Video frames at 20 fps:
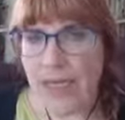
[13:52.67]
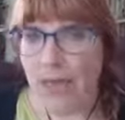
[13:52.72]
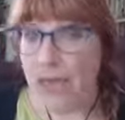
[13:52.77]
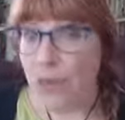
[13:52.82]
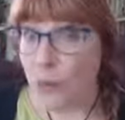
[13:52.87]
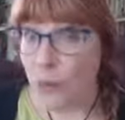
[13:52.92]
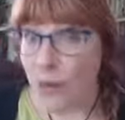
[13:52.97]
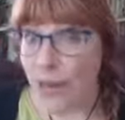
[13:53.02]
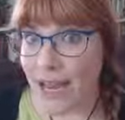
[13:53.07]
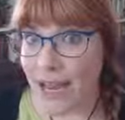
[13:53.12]

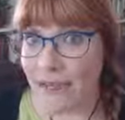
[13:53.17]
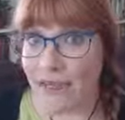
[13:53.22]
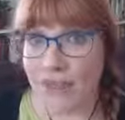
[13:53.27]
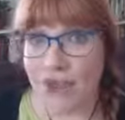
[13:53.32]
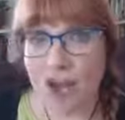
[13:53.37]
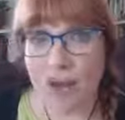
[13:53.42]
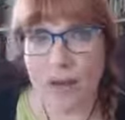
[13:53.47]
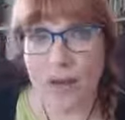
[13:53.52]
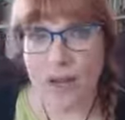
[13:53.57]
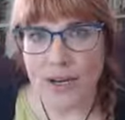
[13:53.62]
Don't want to have to
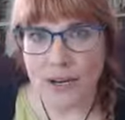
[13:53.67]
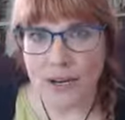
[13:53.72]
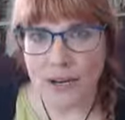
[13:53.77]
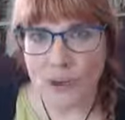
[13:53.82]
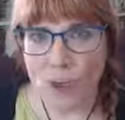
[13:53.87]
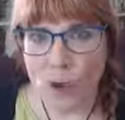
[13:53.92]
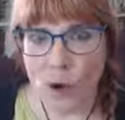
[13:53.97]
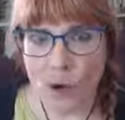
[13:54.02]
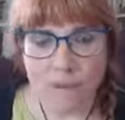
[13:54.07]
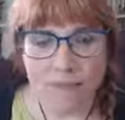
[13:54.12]
talk about it
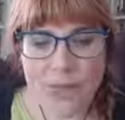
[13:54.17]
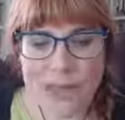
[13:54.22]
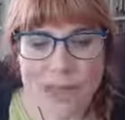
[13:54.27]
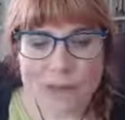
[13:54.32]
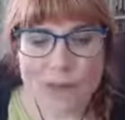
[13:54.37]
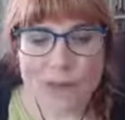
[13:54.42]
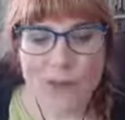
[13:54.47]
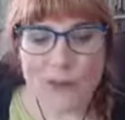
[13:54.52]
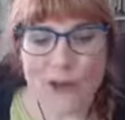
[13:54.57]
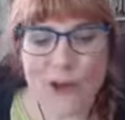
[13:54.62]
anymore.
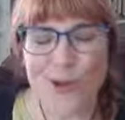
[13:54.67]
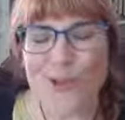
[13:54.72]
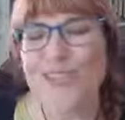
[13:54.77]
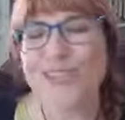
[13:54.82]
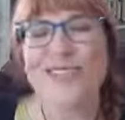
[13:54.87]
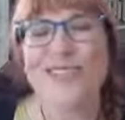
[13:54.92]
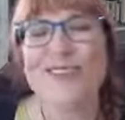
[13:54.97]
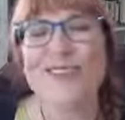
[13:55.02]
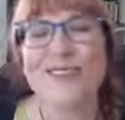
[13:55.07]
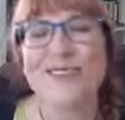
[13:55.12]
So
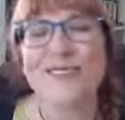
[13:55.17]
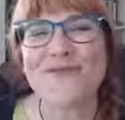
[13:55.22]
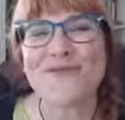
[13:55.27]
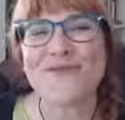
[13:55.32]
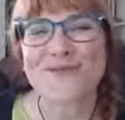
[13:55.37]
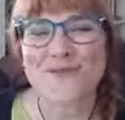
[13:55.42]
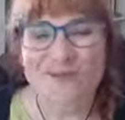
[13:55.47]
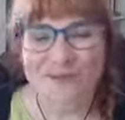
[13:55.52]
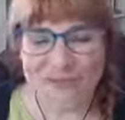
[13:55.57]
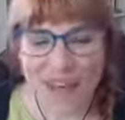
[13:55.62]
those
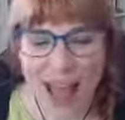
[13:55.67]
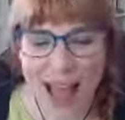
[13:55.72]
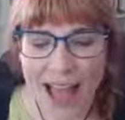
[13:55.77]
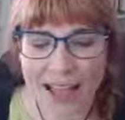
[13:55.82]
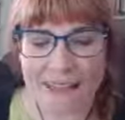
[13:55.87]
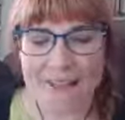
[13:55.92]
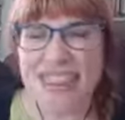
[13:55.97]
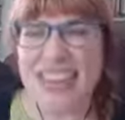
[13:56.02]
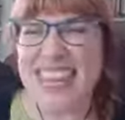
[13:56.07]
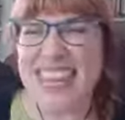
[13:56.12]

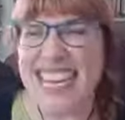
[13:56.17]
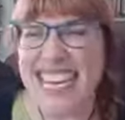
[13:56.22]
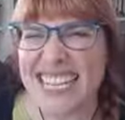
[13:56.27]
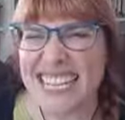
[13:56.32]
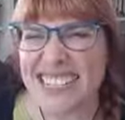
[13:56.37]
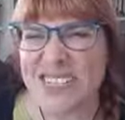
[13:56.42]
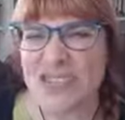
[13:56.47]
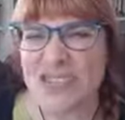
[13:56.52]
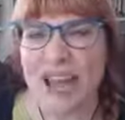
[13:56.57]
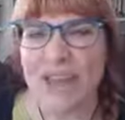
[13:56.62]
5 things
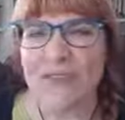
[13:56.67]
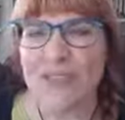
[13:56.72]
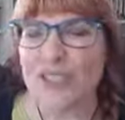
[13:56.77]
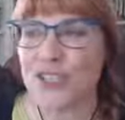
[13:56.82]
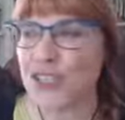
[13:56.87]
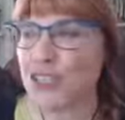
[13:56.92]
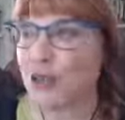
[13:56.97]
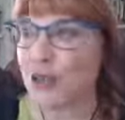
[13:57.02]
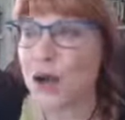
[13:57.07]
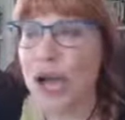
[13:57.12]
that you have to
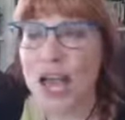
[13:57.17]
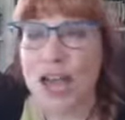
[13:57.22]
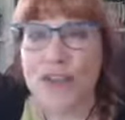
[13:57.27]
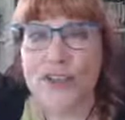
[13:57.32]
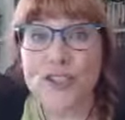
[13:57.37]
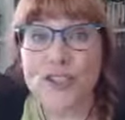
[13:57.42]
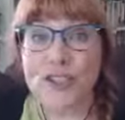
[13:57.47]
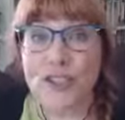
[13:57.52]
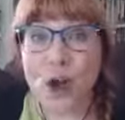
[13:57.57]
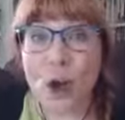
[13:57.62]
do.
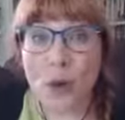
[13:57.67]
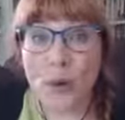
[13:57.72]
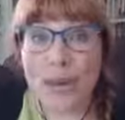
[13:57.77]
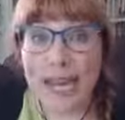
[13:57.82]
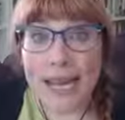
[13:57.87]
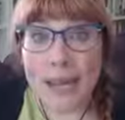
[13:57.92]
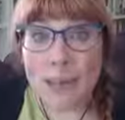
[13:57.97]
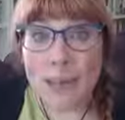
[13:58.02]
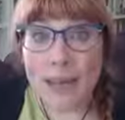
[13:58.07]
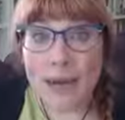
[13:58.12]

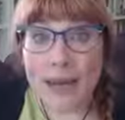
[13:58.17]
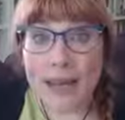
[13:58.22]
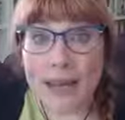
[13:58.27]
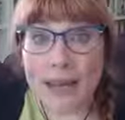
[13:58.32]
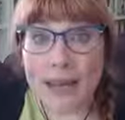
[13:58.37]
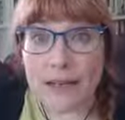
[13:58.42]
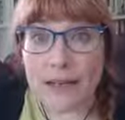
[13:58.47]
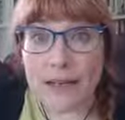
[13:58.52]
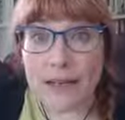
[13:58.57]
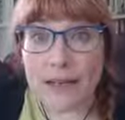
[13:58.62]
Donate
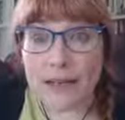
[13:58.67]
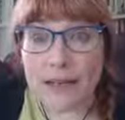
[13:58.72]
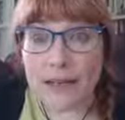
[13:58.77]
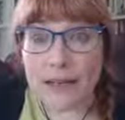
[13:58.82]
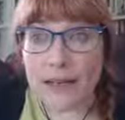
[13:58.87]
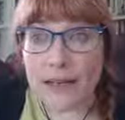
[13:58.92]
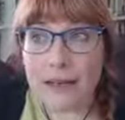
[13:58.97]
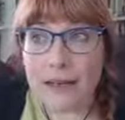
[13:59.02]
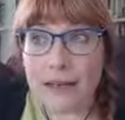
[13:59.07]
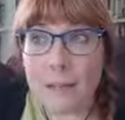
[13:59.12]
button,
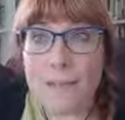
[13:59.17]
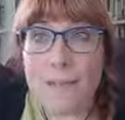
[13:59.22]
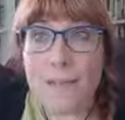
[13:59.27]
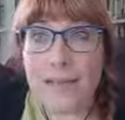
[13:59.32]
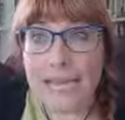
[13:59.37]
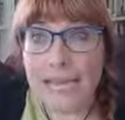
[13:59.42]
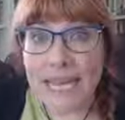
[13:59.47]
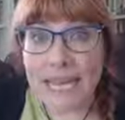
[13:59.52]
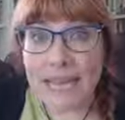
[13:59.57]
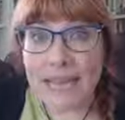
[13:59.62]

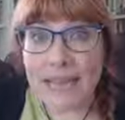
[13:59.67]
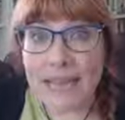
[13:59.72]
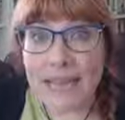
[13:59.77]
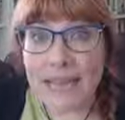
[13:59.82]
big.